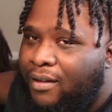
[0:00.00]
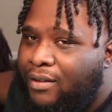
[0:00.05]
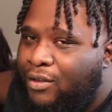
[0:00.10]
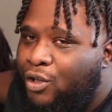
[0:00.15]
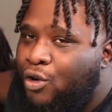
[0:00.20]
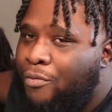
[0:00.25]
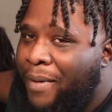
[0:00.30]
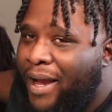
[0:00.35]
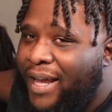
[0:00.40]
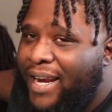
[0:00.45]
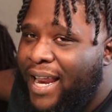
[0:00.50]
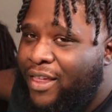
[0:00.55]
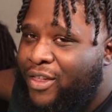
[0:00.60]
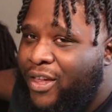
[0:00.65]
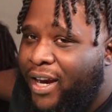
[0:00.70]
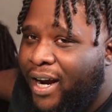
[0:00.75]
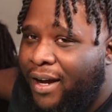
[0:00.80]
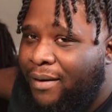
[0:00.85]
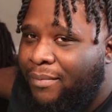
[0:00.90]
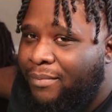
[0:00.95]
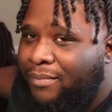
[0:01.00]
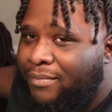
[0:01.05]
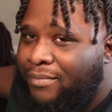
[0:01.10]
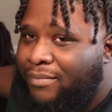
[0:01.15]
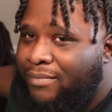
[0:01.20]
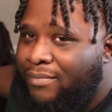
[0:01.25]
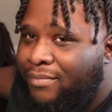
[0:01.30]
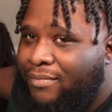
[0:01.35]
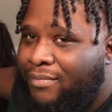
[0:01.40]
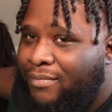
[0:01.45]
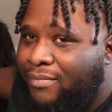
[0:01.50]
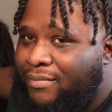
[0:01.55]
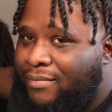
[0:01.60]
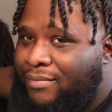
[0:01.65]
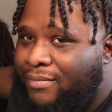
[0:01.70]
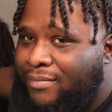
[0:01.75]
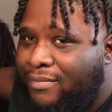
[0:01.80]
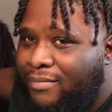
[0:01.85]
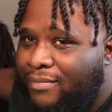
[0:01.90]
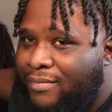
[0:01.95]
You made that shit up? Nah,
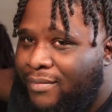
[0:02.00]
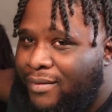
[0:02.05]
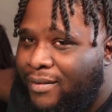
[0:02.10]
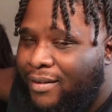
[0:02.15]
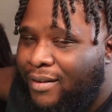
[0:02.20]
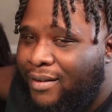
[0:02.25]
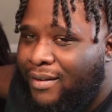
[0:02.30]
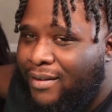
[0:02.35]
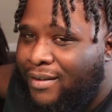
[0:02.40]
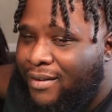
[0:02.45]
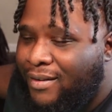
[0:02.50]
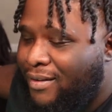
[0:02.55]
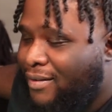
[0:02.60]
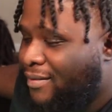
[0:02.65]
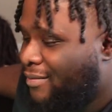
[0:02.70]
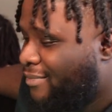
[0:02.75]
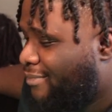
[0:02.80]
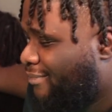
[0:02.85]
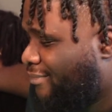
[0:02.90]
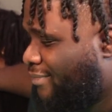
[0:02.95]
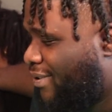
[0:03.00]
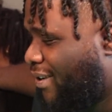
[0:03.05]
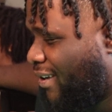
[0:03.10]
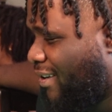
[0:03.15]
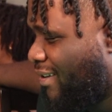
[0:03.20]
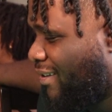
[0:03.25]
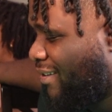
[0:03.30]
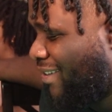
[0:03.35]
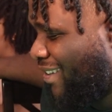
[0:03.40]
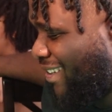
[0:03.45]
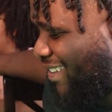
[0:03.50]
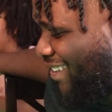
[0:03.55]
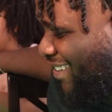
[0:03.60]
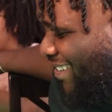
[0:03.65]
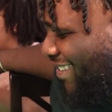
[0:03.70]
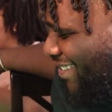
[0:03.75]
real shit. No, that that was an article. I